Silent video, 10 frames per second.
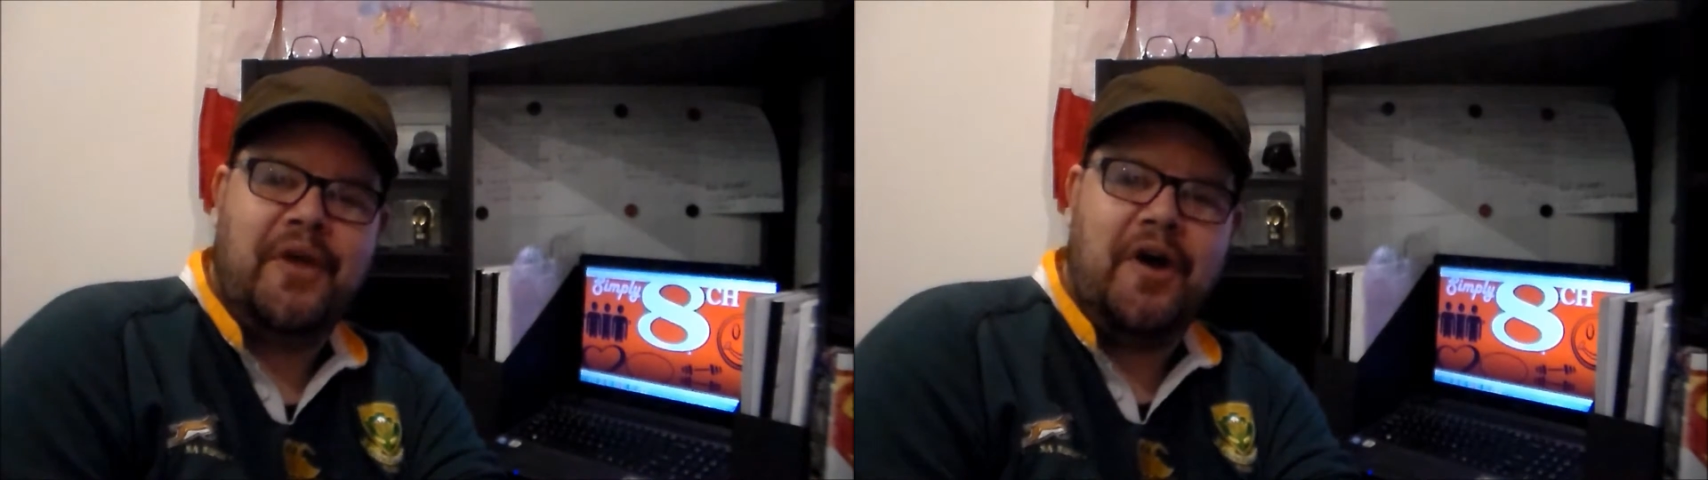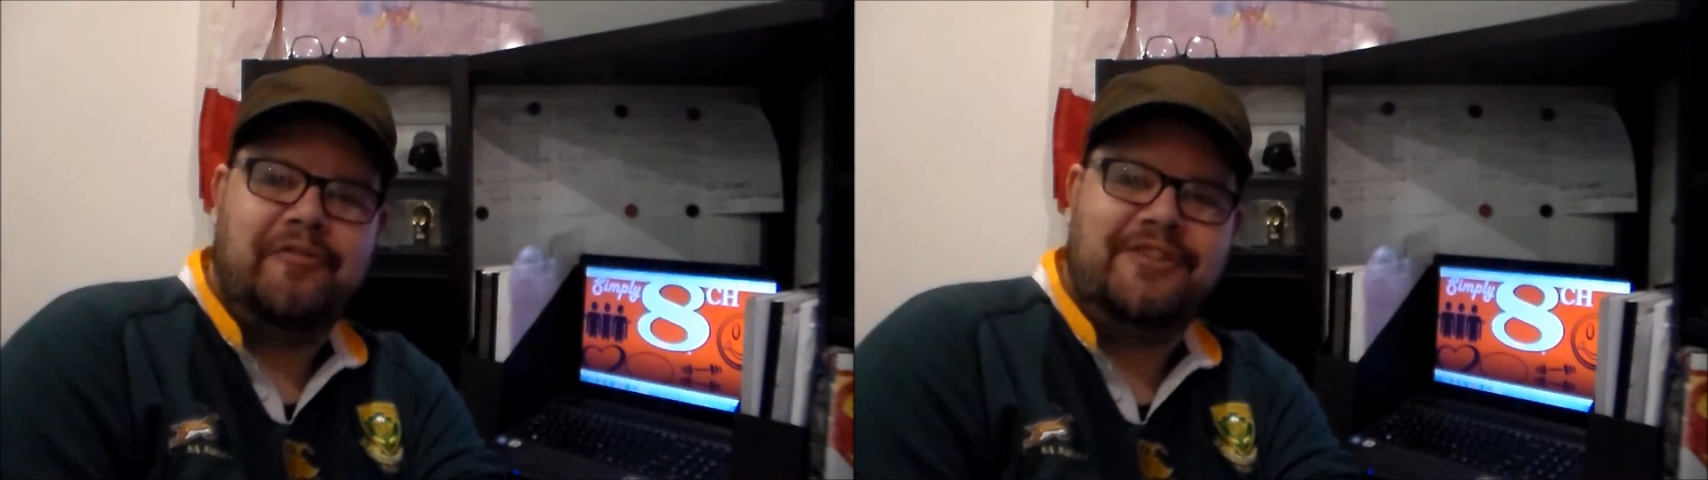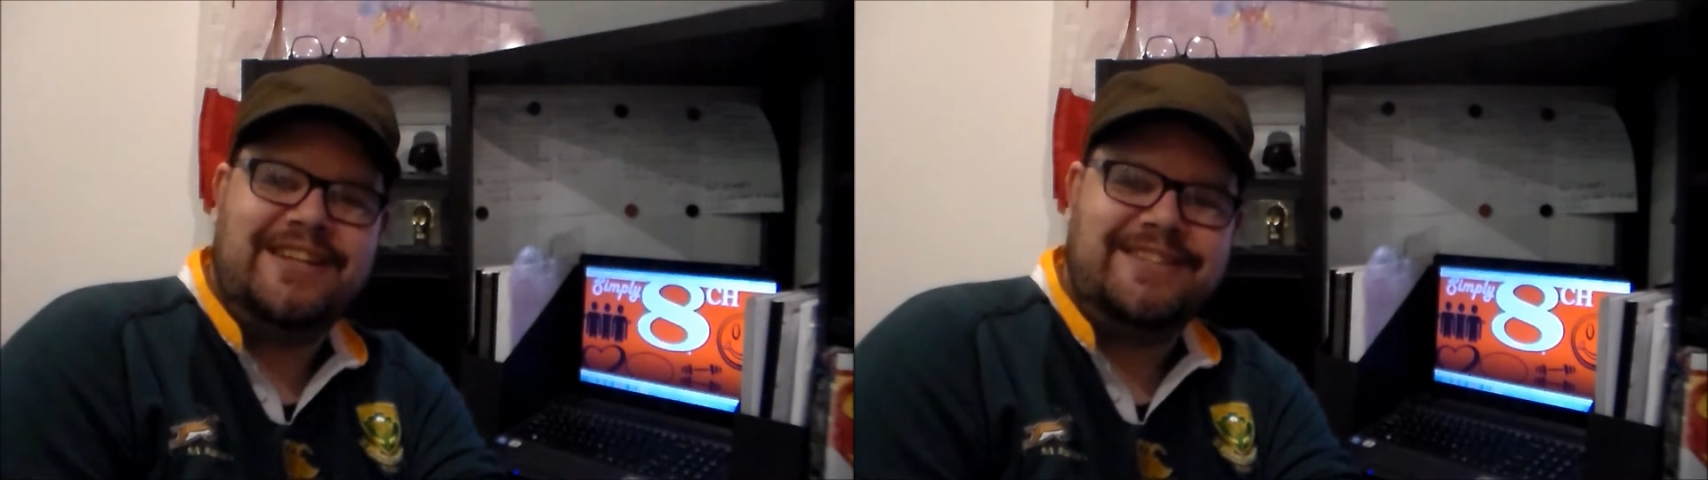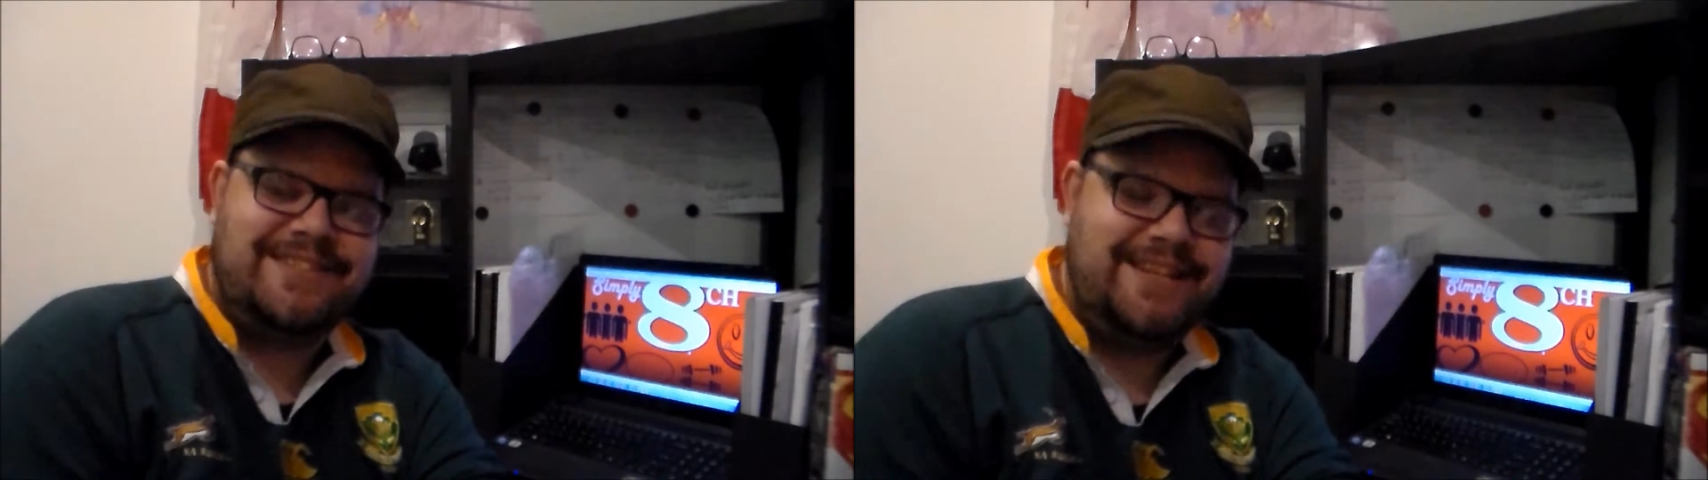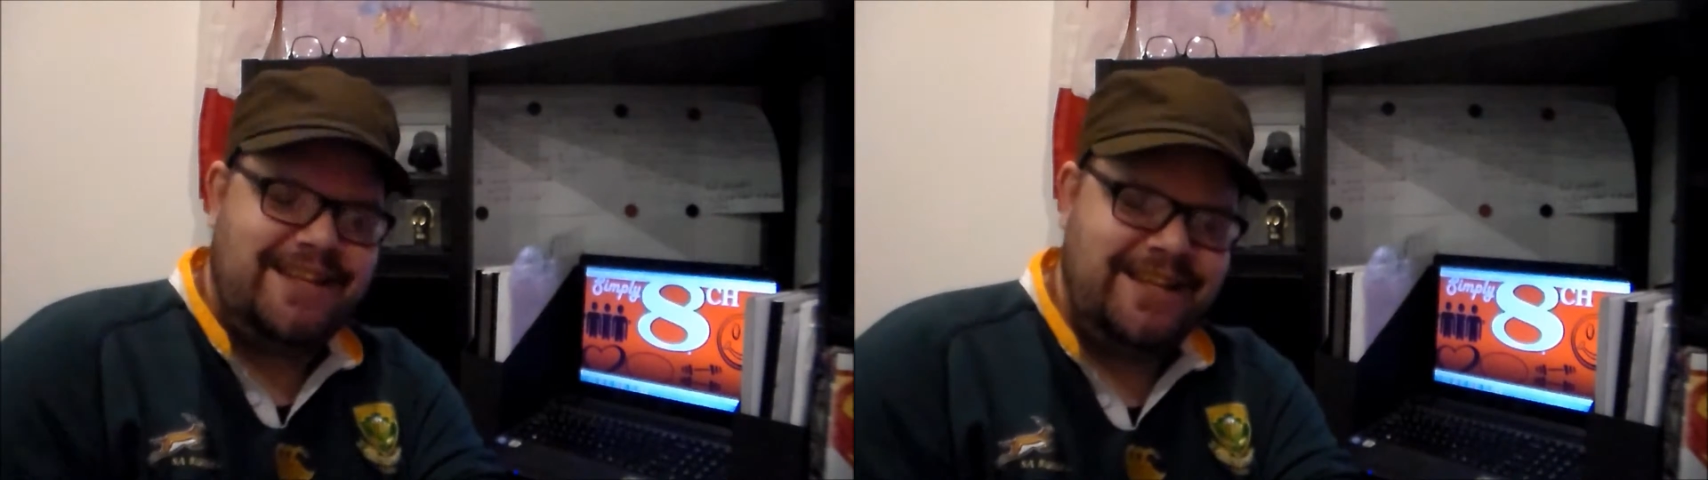
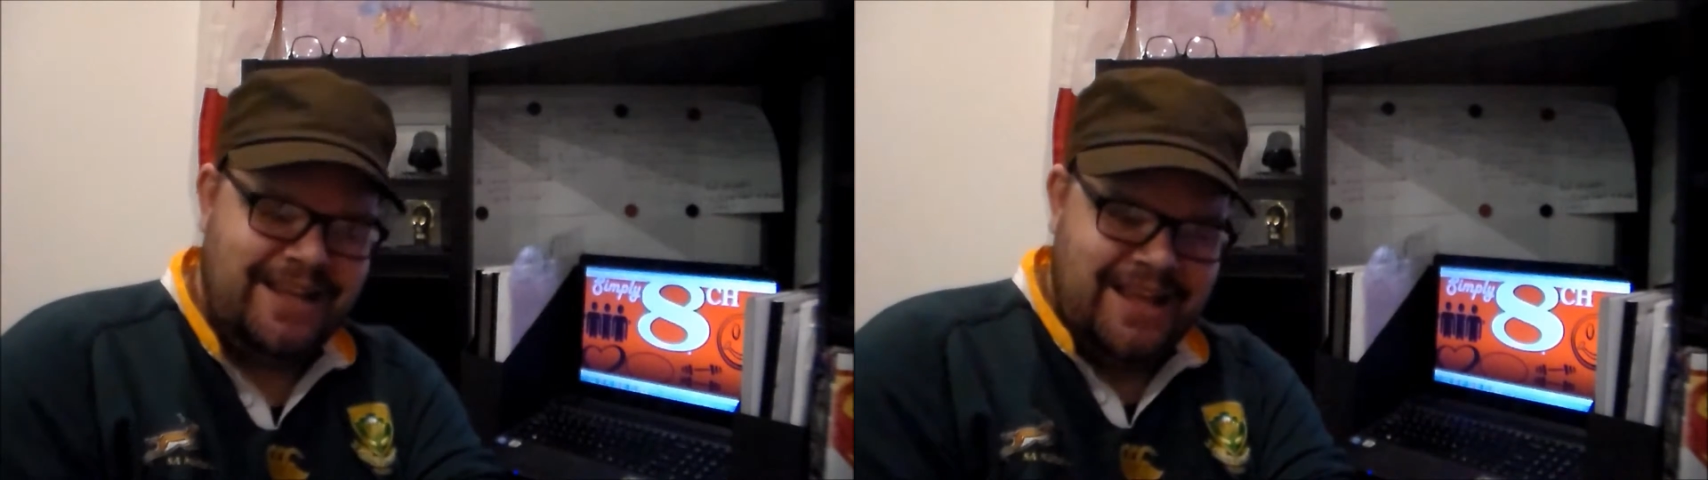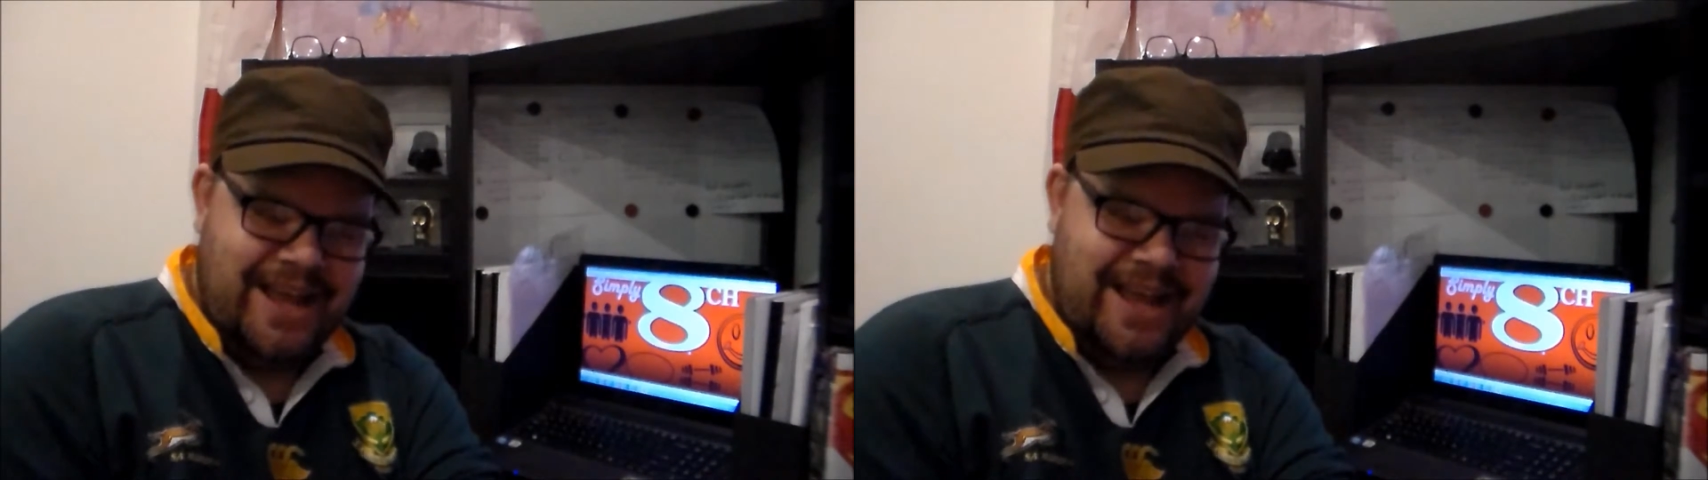DC,